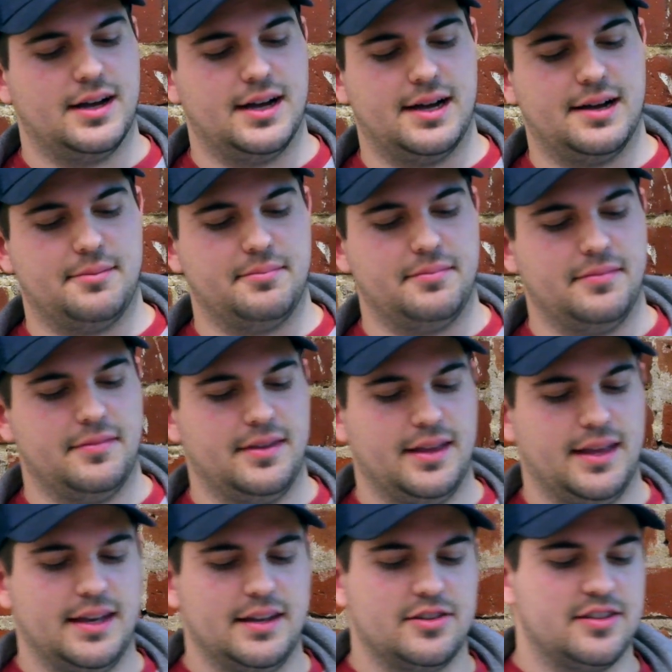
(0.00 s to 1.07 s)

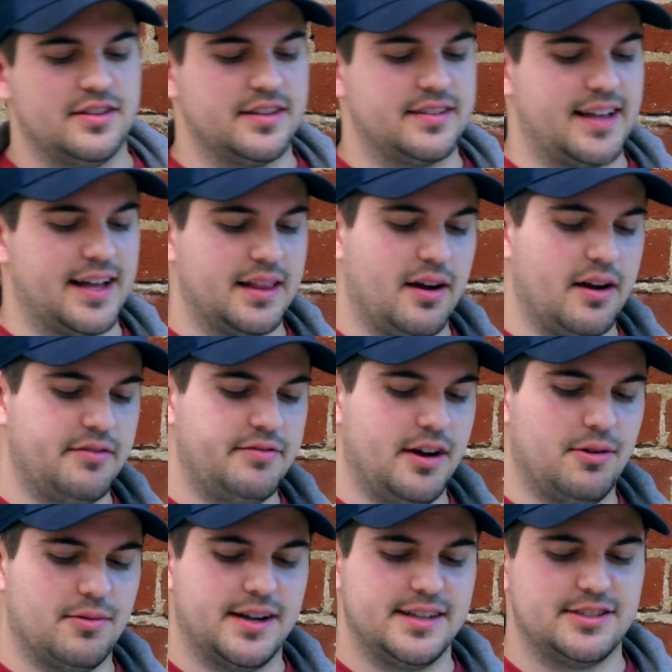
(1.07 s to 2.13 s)
and this is exactly how I
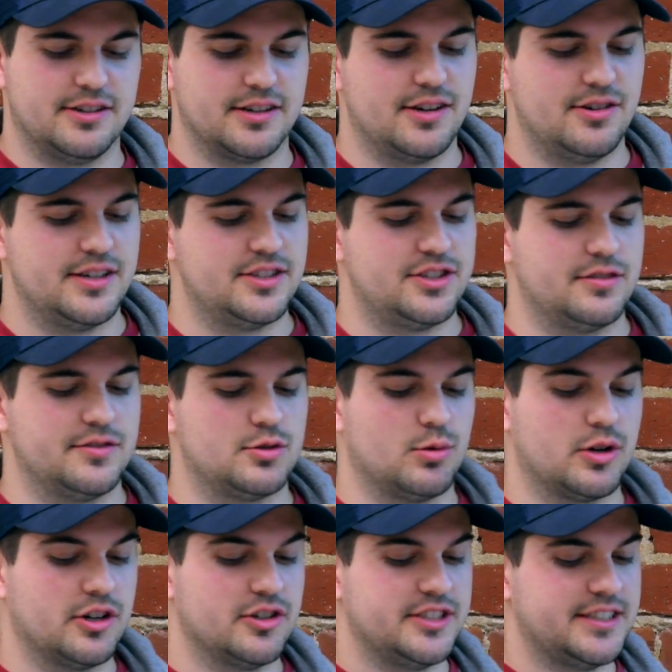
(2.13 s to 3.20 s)
felt when I started going to service
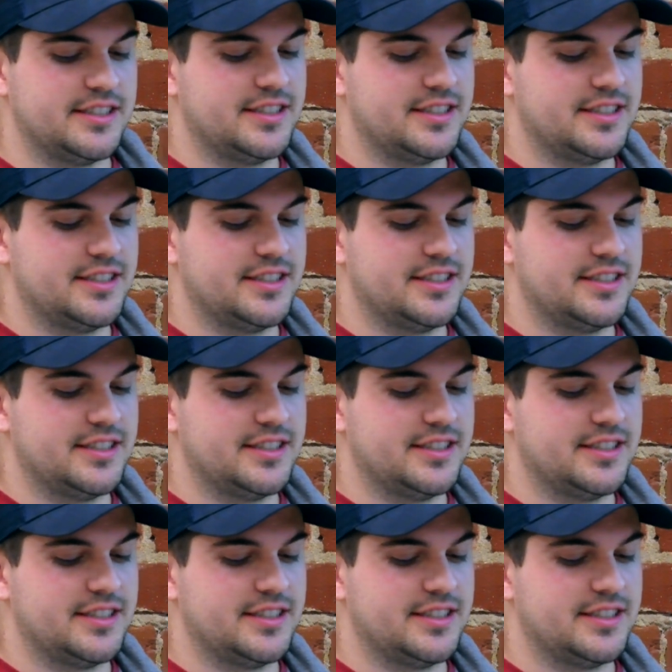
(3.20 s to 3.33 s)
workers,